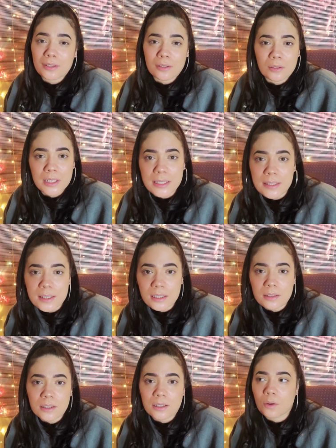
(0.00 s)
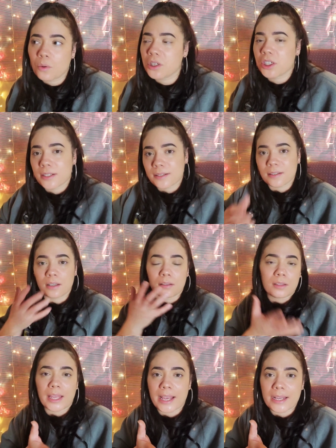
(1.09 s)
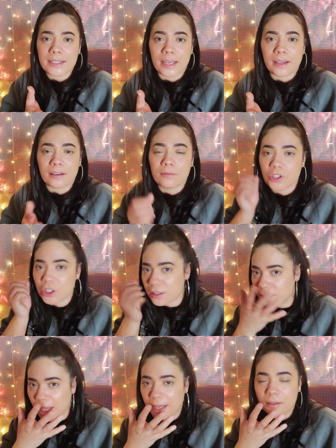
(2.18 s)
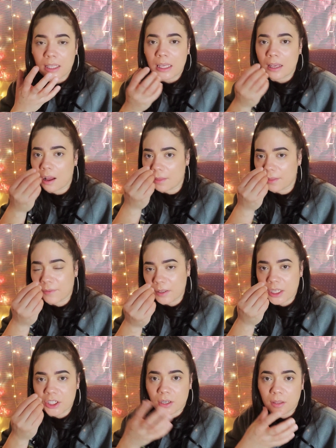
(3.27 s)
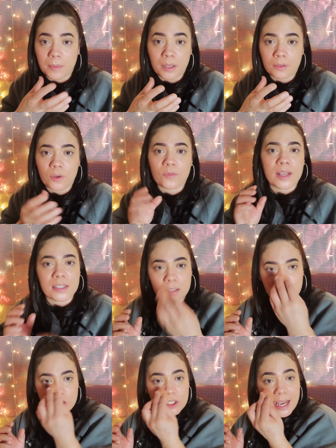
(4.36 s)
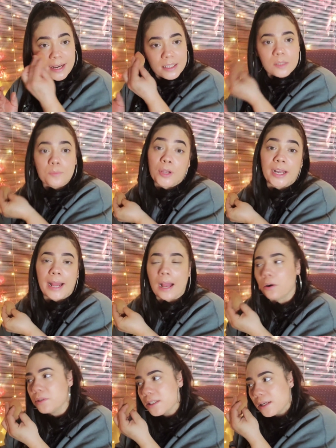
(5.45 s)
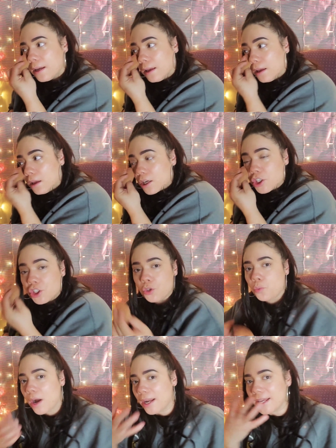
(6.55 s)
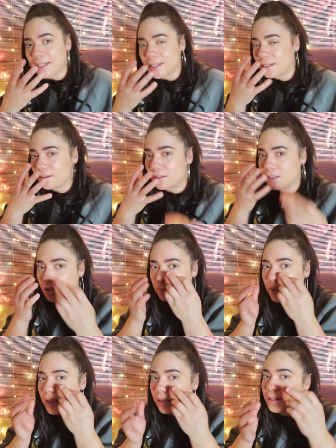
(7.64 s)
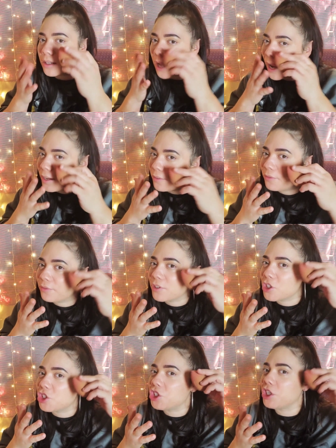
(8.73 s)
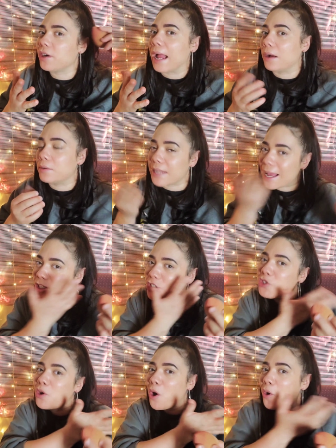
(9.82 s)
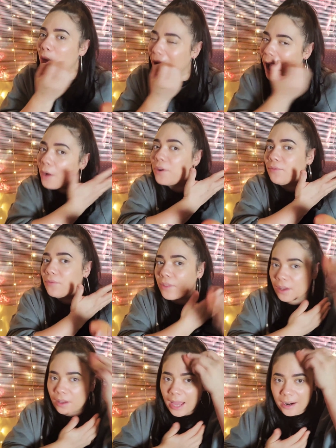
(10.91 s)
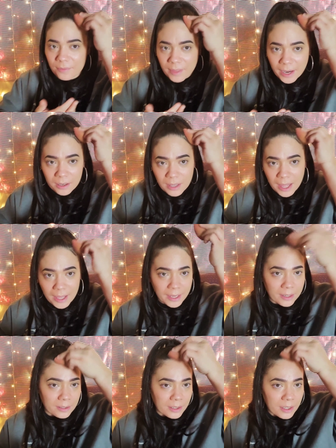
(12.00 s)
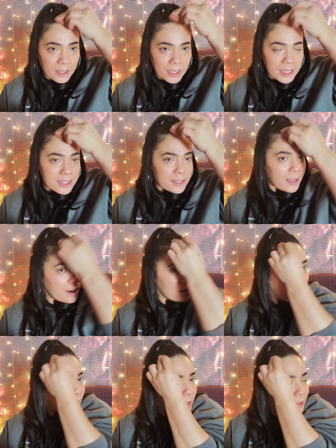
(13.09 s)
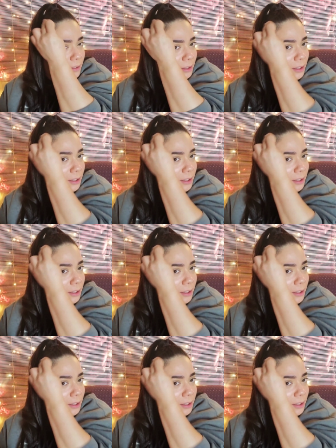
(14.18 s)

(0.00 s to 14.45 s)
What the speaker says: put a little concealer or just like I did, just lightly on the foundation in the middle of your face and then just kind of spread it out. Because you want it to kind of sheer out as you go out of the hairline into the hairline.